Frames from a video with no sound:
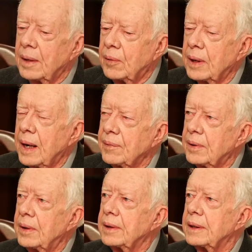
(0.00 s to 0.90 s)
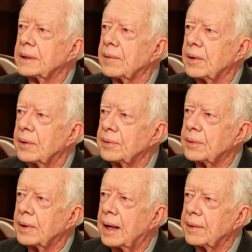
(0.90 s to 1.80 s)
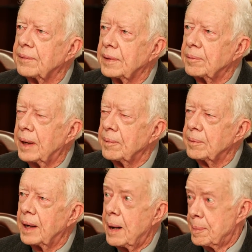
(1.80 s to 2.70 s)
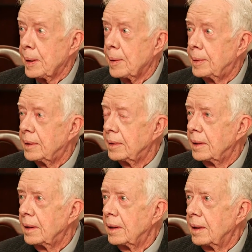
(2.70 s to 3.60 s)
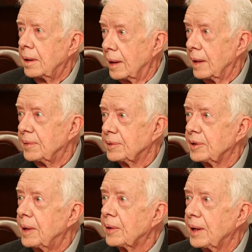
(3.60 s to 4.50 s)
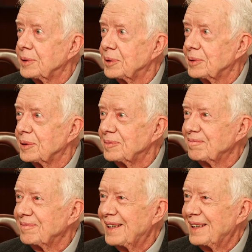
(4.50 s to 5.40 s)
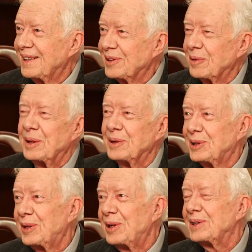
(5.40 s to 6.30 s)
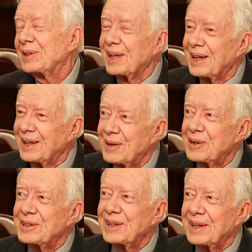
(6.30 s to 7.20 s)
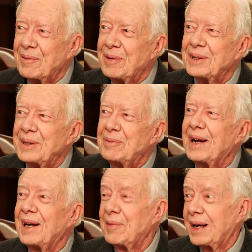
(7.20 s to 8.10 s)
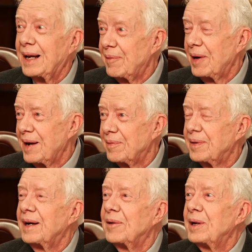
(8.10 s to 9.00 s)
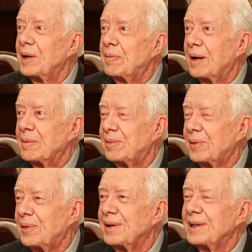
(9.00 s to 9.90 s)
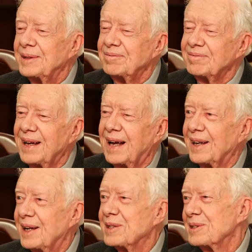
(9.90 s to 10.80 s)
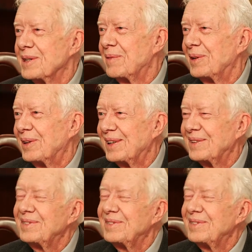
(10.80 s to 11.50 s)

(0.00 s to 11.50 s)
What I've learned as I've gone through life that might be applicable or helpful to my grandchildren. So it'll be a series of kind of interesting events in my life that I never have written about before, and the lessons I've learned.